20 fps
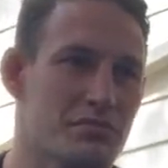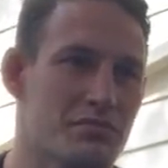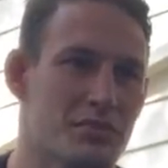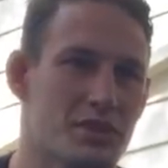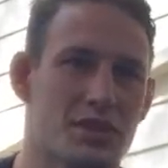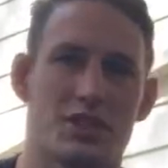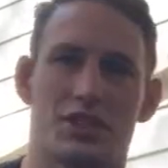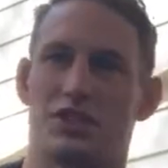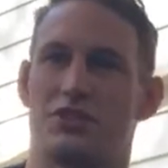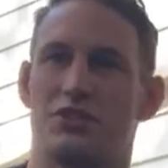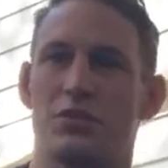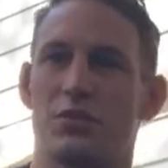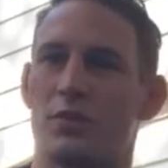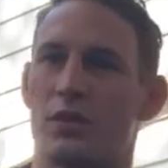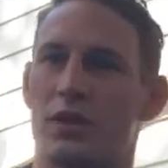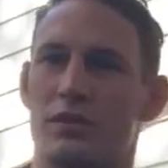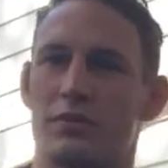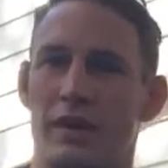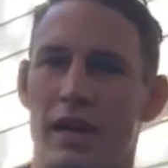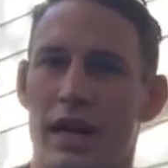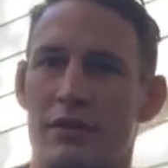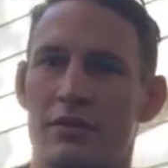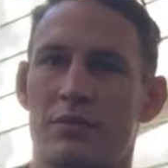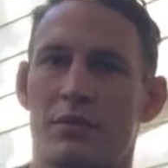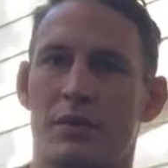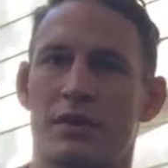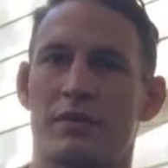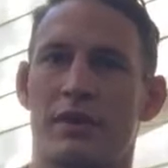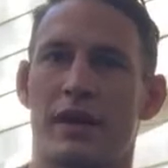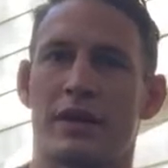we just do one round.
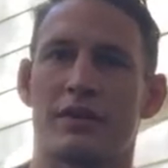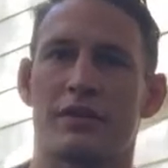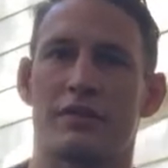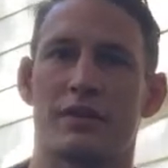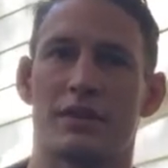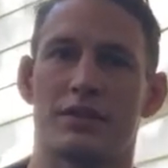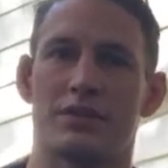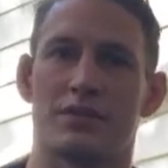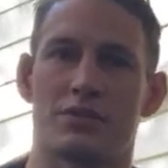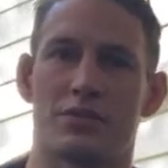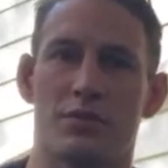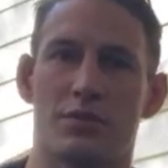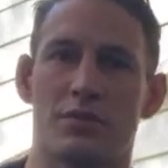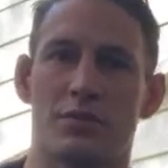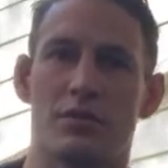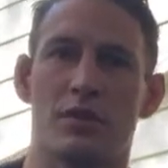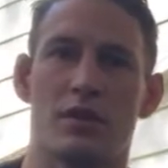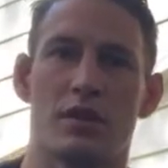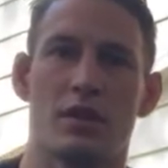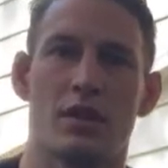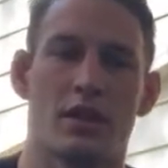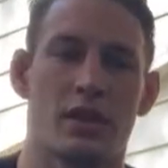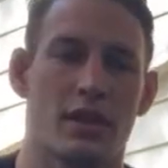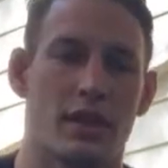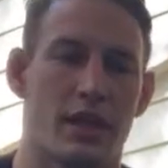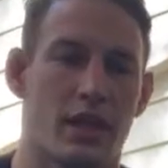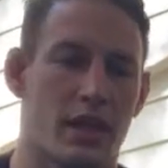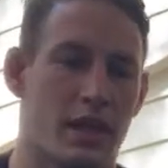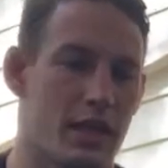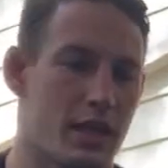One round of it is cool.
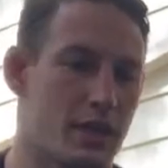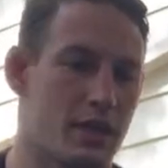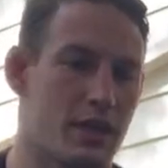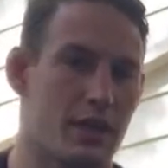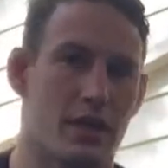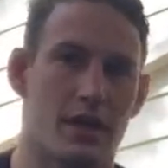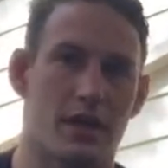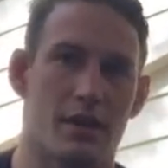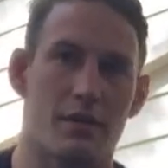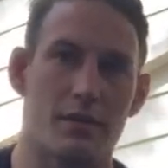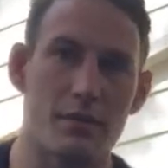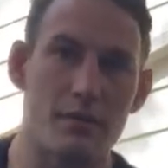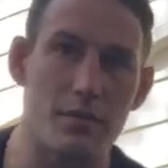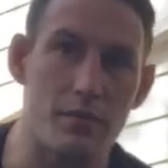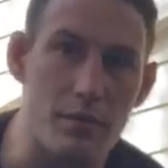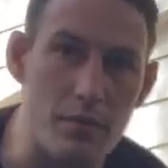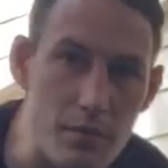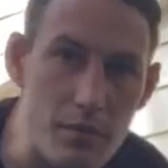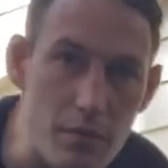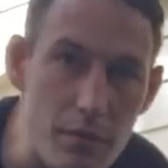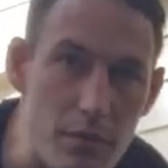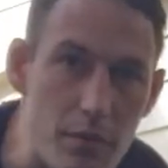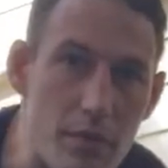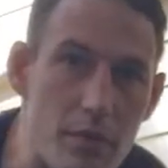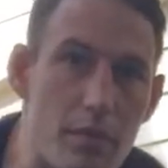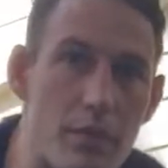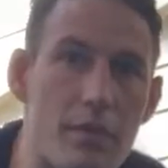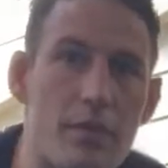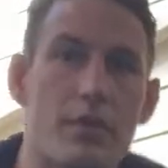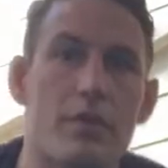And
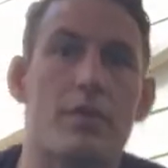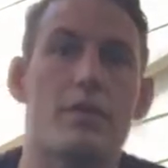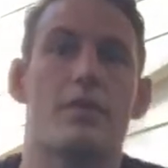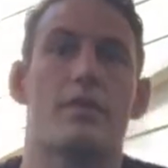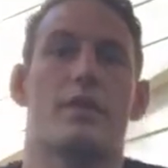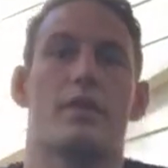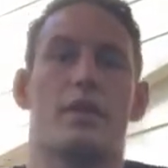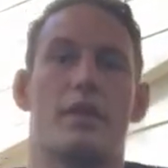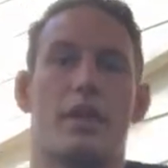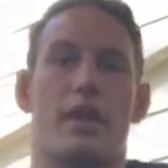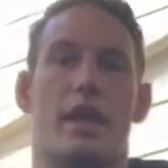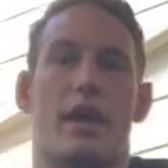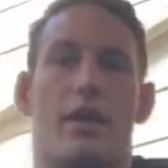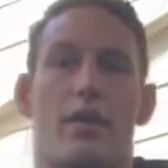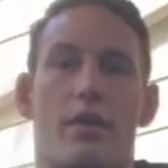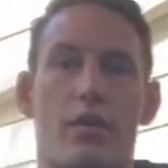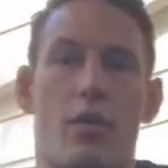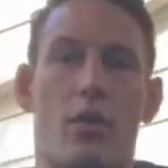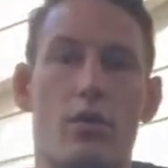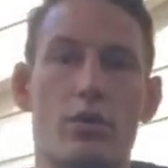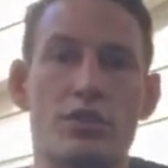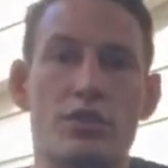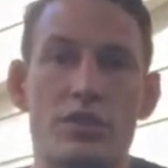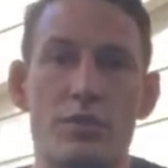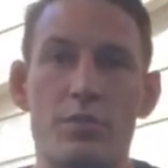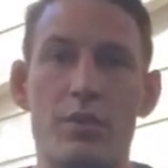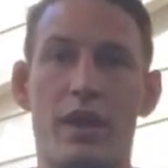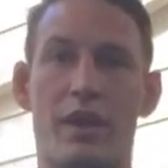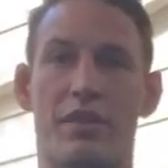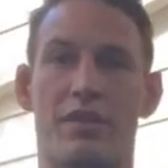yeah, hold your
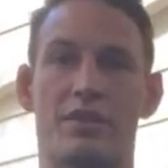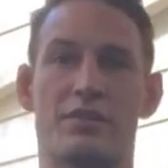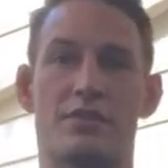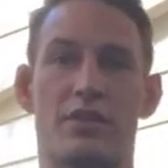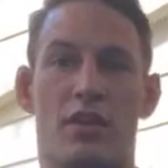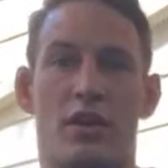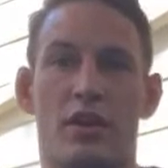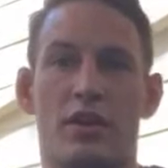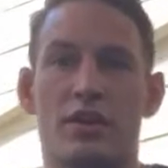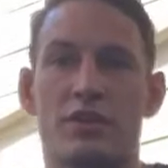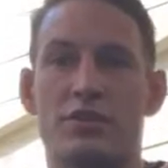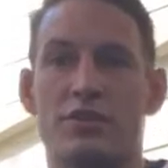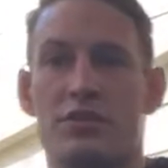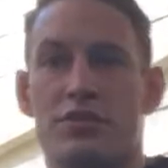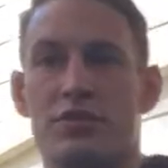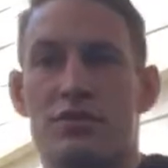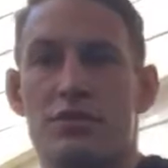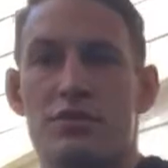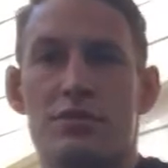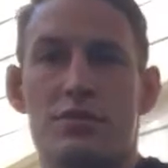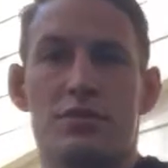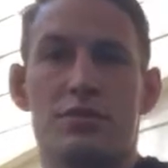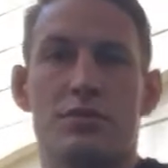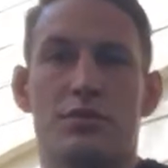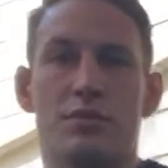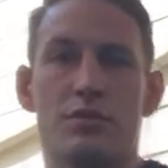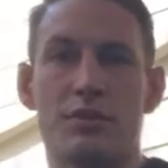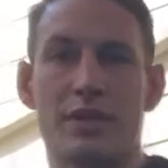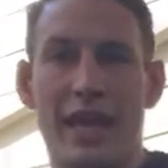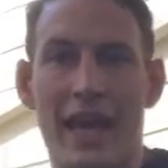breath as long as
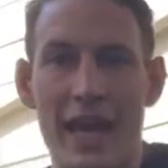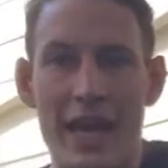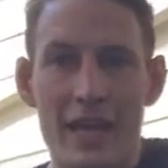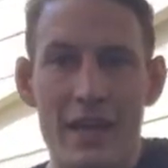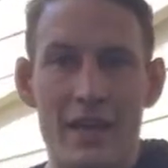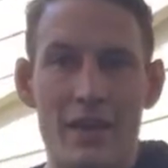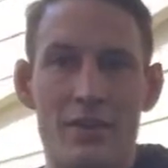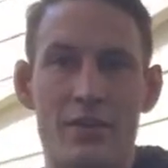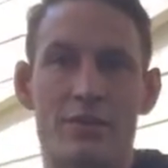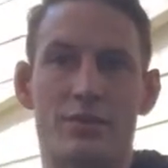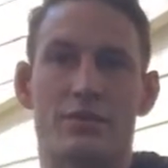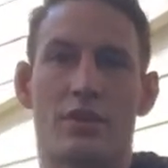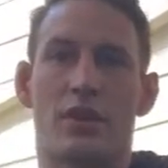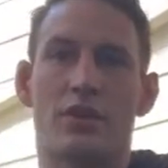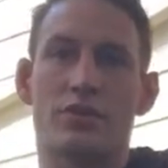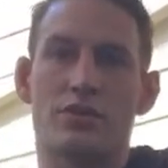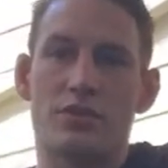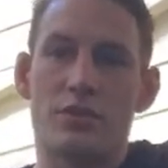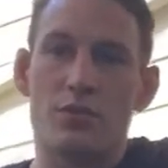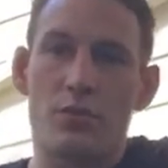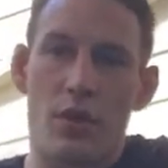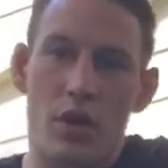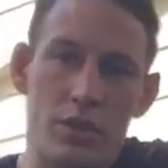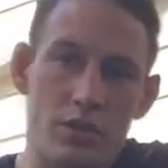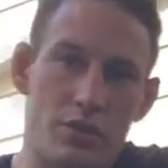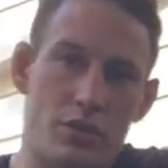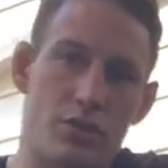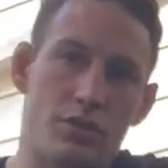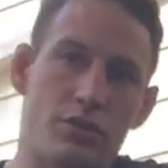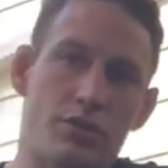you can or as long as you
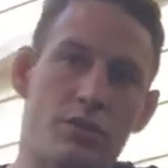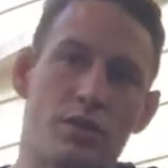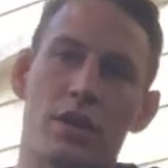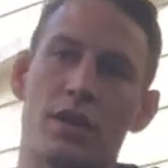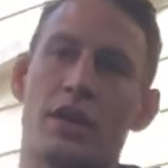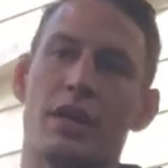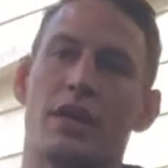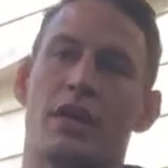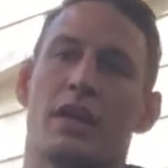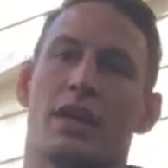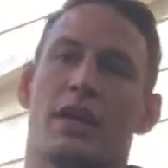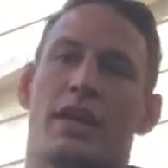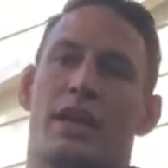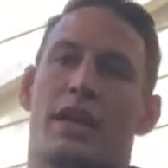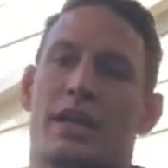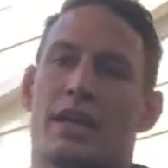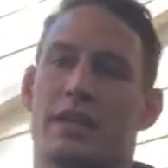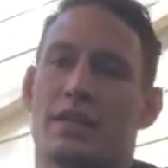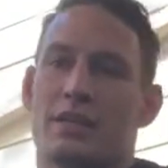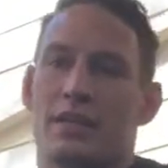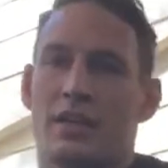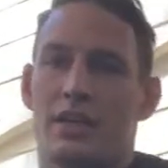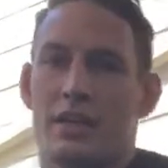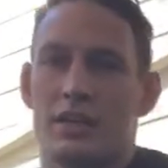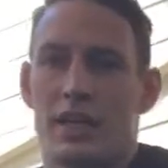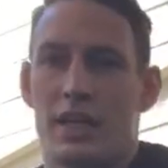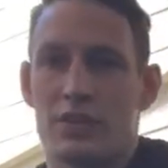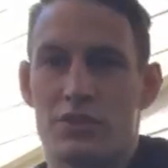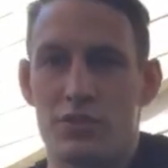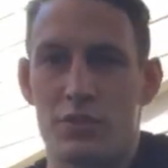want to, and
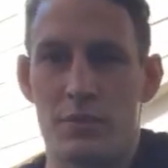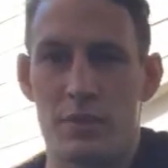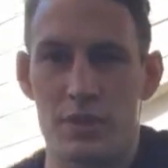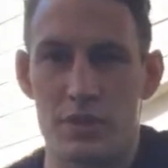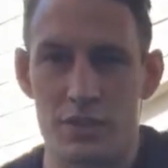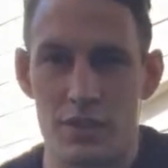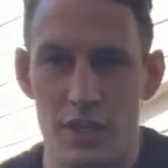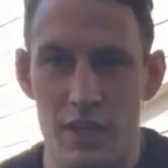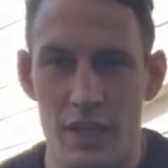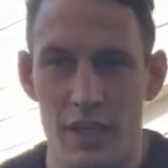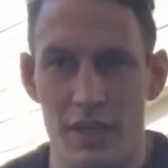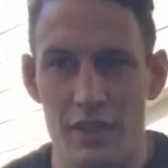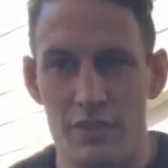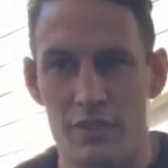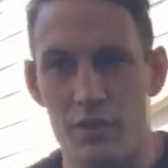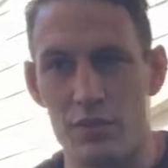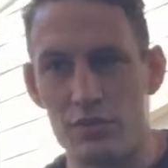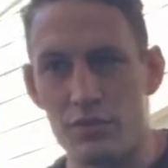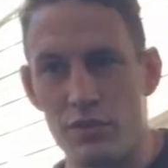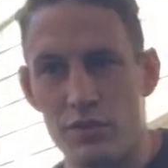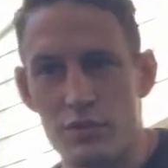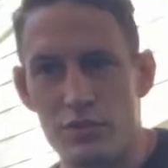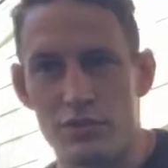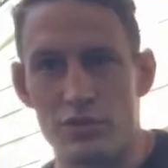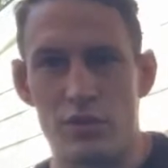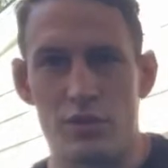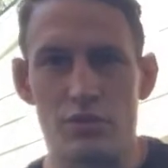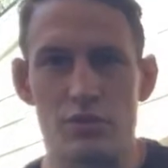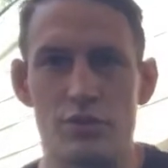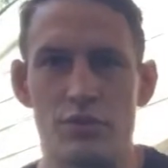not so much.
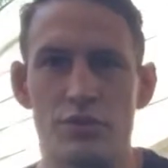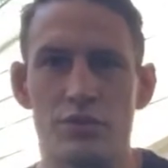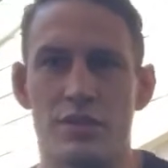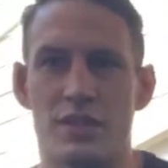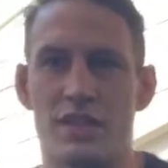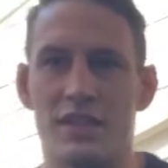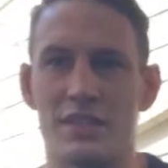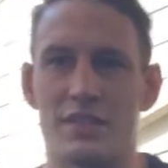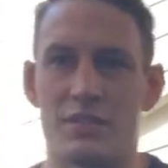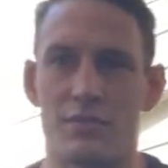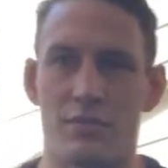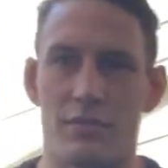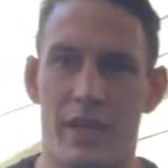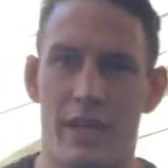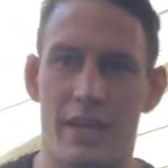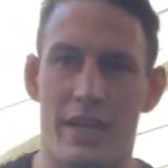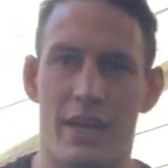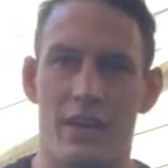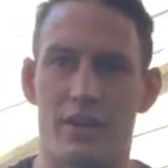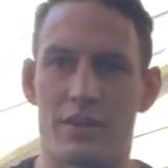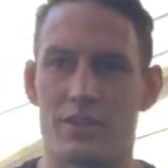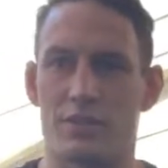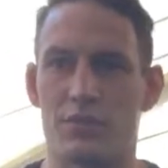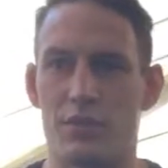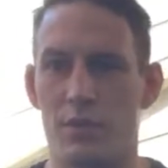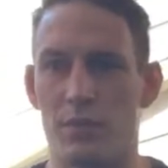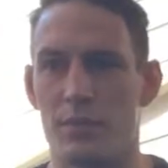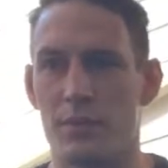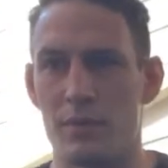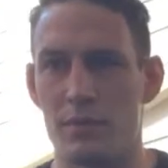Don't use this right now, because
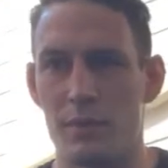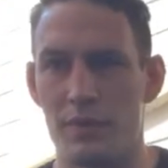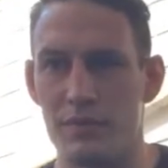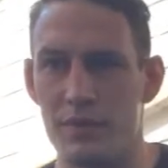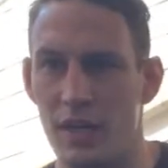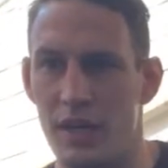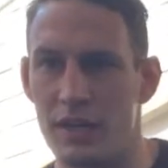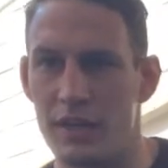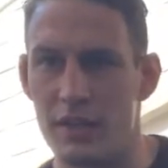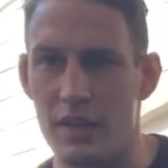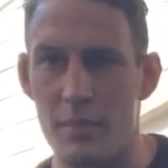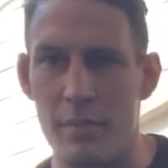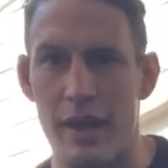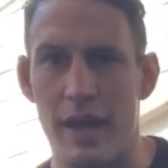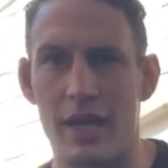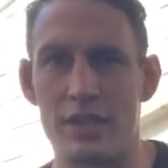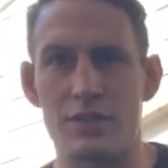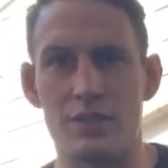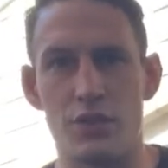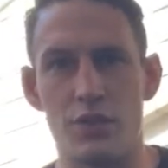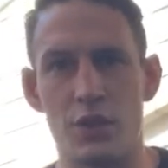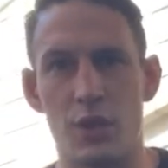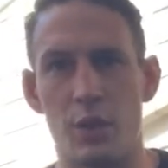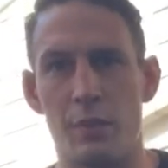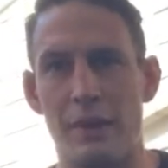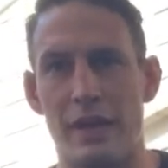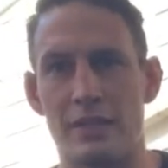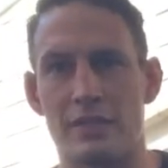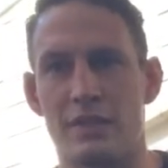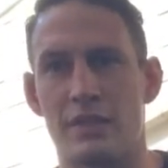normally we've done it in the past. And you can go
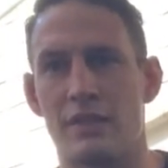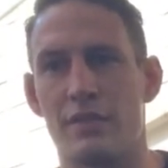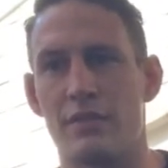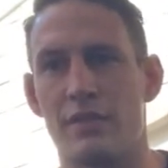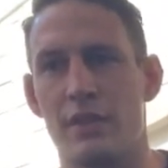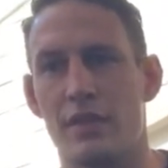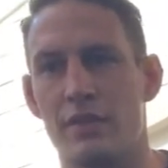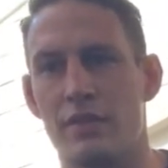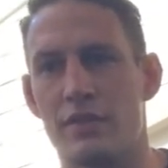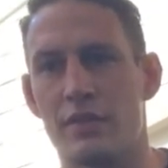back to the